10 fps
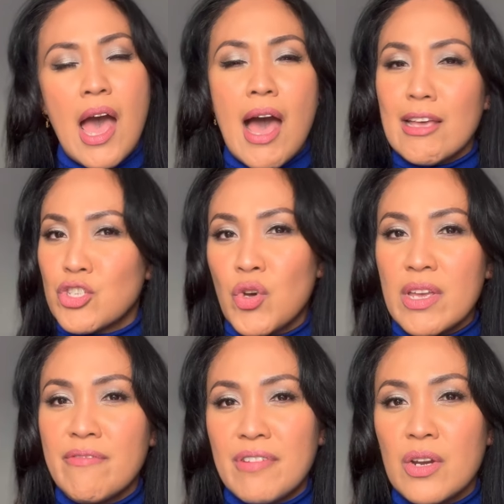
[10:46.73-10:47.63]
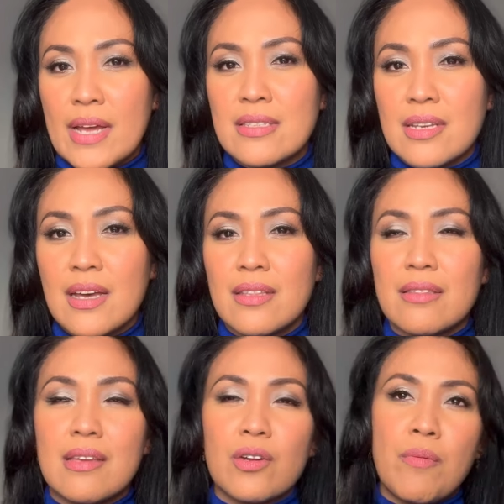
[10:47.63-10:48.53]
I saw in Fragrantica
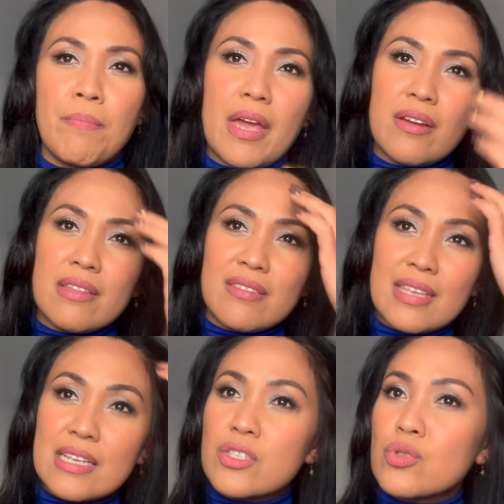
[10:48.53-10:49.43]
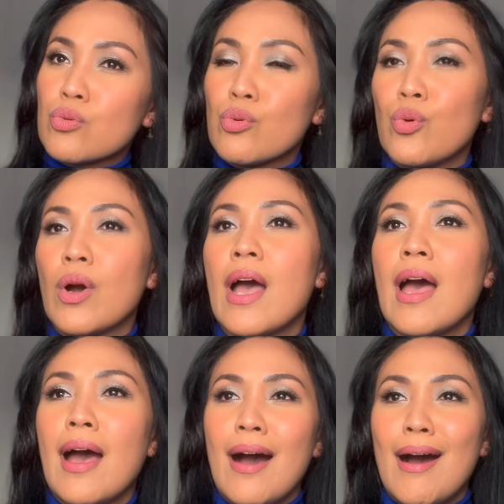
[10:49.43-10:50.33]
that they're comparing this to
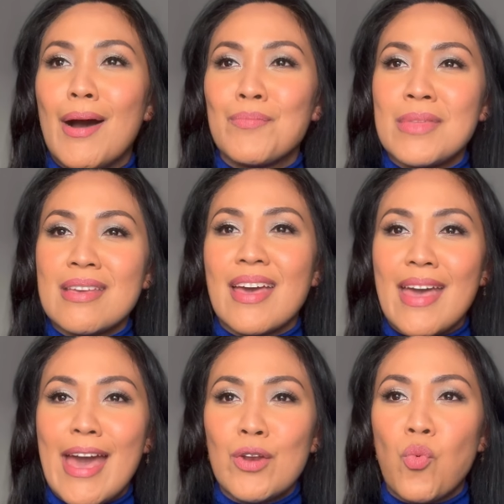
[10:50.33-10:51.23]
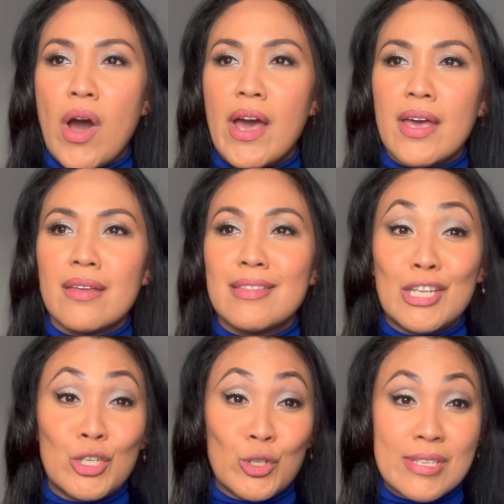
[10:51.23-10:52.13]
um, DKNY
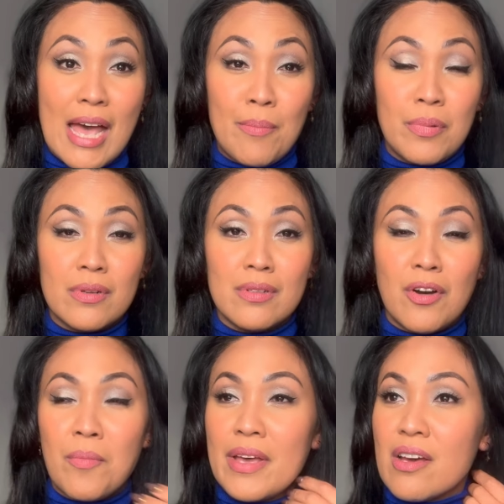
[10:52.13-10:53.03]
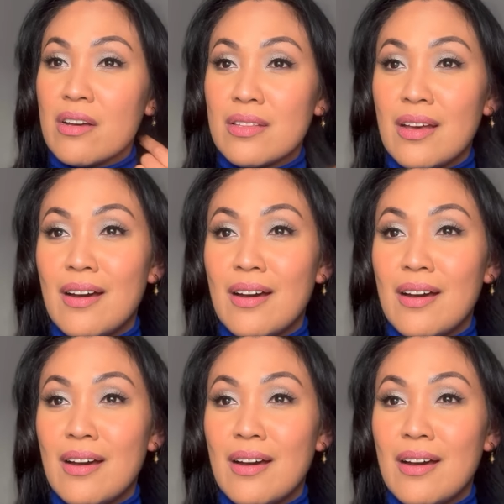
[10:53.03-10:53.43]
Delicious Apple. Oh my God.